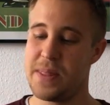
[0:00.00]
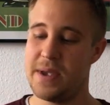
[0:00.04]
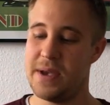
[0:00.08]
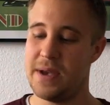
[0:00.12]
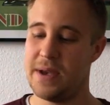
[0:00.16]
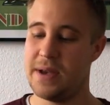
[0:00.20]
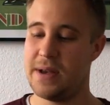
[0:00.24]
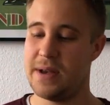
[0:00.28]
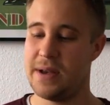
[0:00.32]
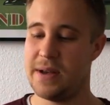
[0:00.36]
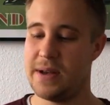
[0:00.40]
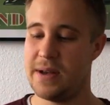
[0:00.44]

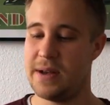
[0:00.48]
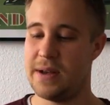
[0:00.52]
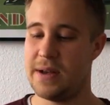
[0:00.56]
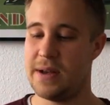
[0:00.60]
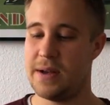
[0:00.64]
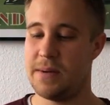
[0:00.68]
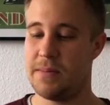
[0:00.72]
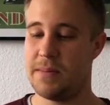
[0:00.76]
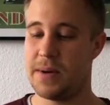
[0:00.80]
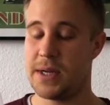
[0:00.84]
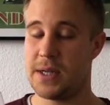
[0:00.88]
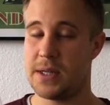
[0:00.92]

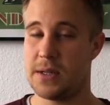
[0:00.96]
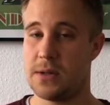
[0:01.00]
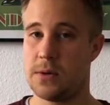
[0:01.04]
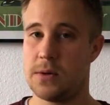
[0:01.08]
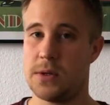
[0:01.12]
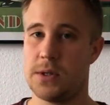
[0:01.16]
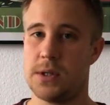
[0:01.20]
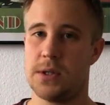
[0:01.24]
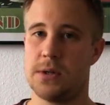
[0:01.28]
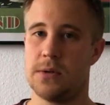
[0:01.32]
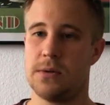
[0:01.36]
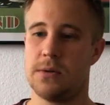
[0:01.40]
But it
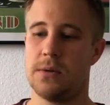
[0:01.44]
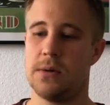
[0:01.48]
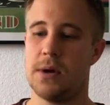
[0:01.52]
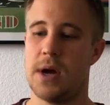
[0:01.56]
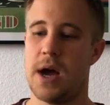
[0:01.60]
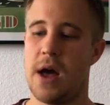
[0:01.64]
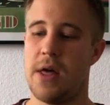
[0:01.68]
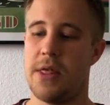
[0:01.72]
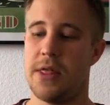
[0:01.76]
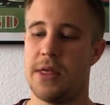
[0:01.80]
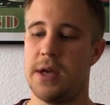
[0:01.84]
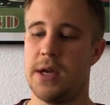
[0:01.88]
also,
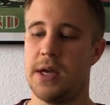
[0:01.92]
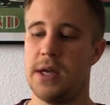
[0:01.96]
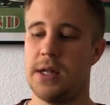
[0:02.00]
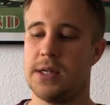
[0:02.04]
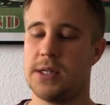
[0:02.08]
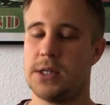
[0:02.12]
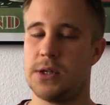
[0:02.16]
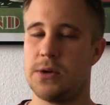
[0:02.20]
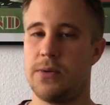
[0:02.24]
I think it's